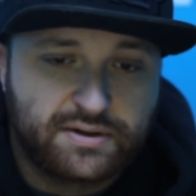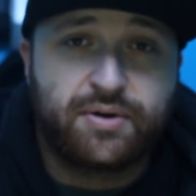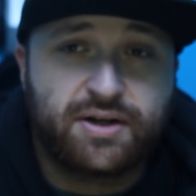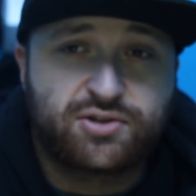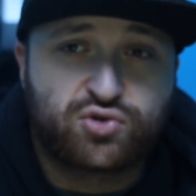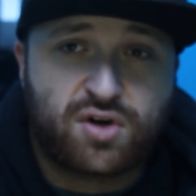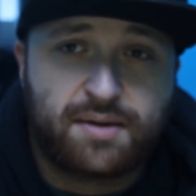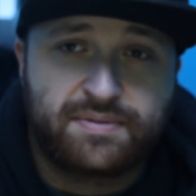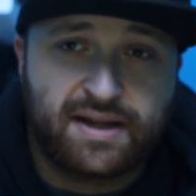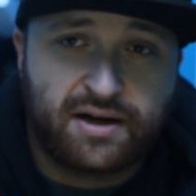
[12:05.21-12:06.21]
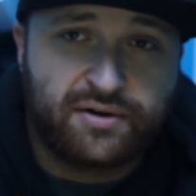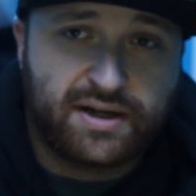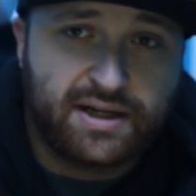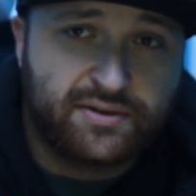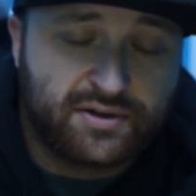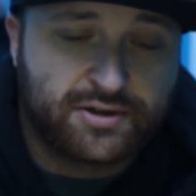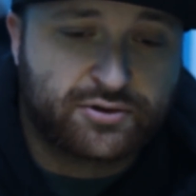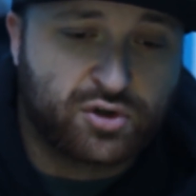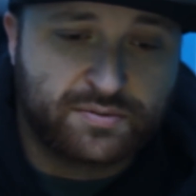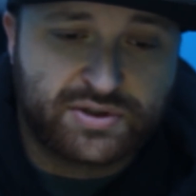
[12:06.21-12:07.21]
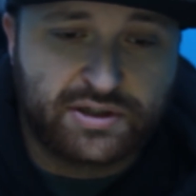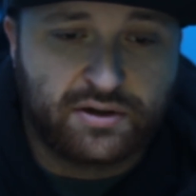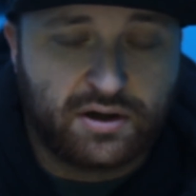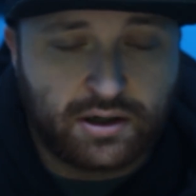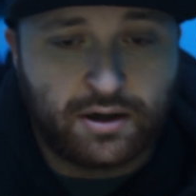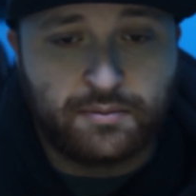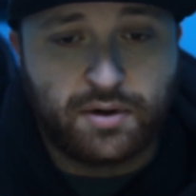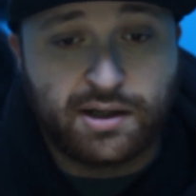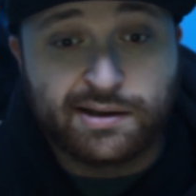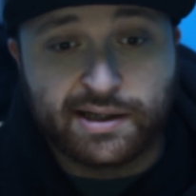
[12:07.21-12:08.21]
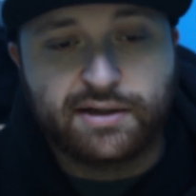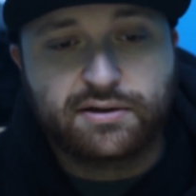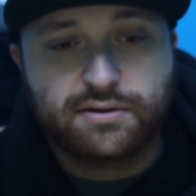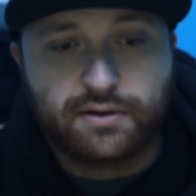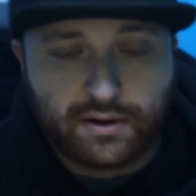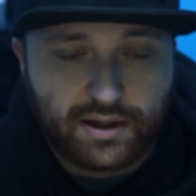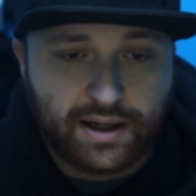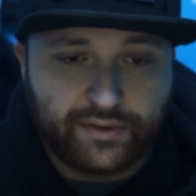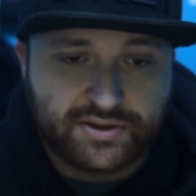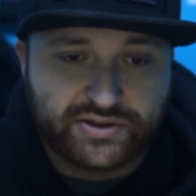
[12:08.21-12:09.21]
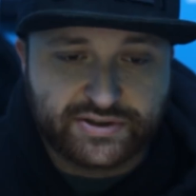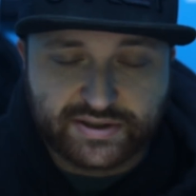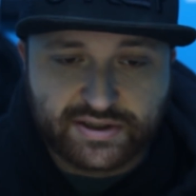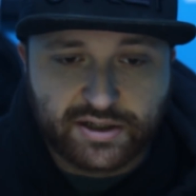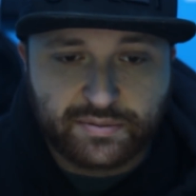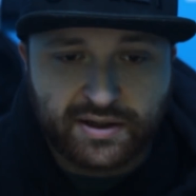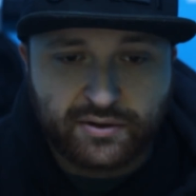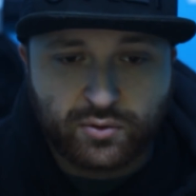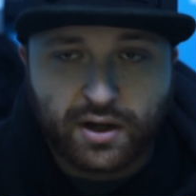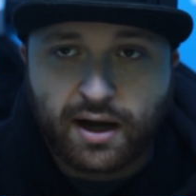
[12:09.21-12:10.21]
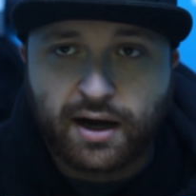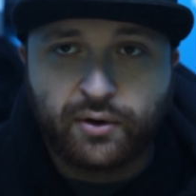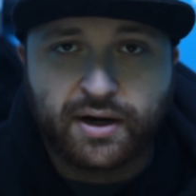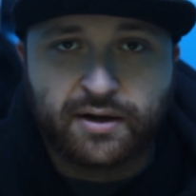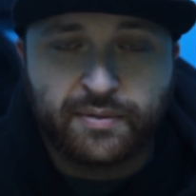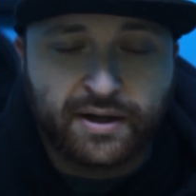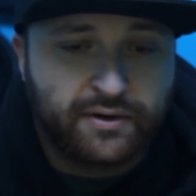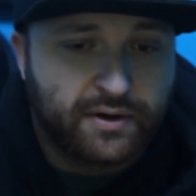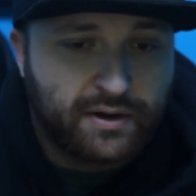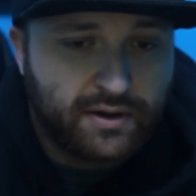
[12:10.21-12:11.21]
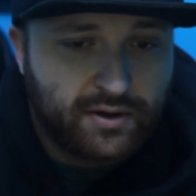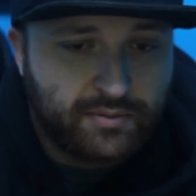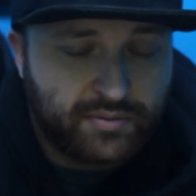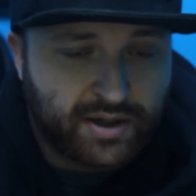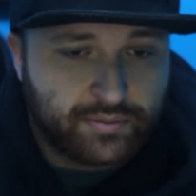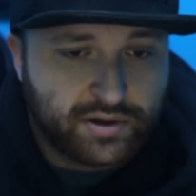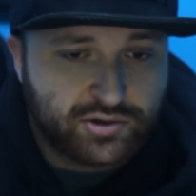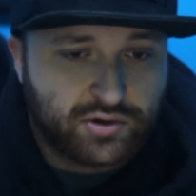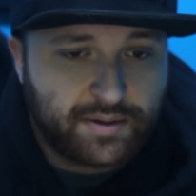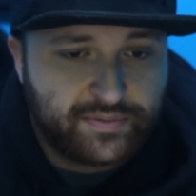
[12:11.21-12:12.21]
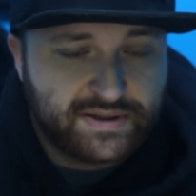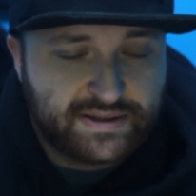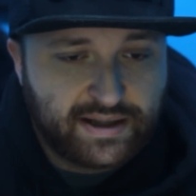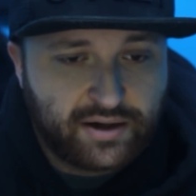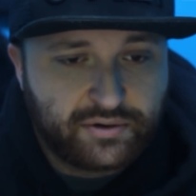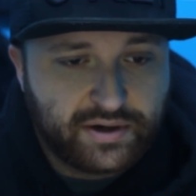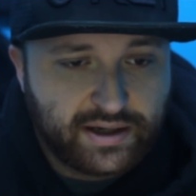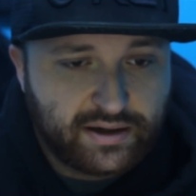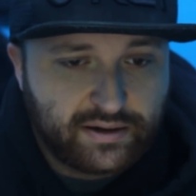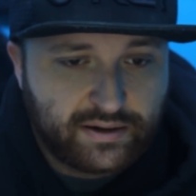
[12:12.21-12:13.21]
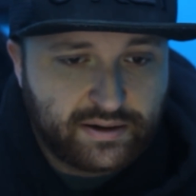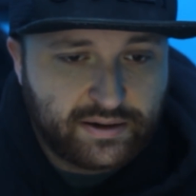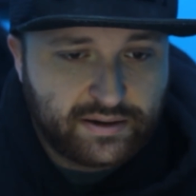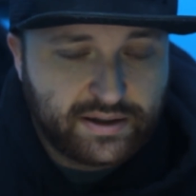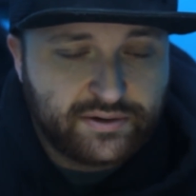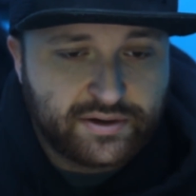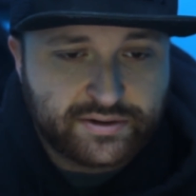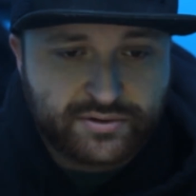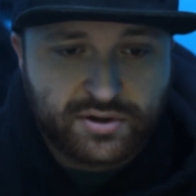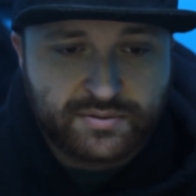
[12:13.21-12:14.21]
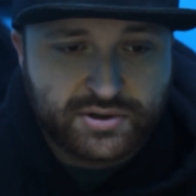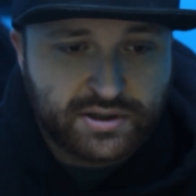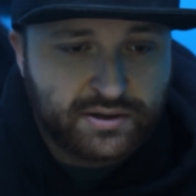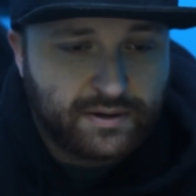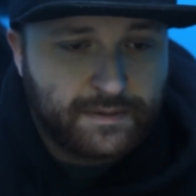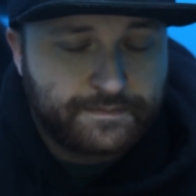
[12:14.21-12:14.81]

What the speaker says: I'm gonna drop down in the description a link, and this is just gonna be what I recommend, but I'm gonna drop this down in the description,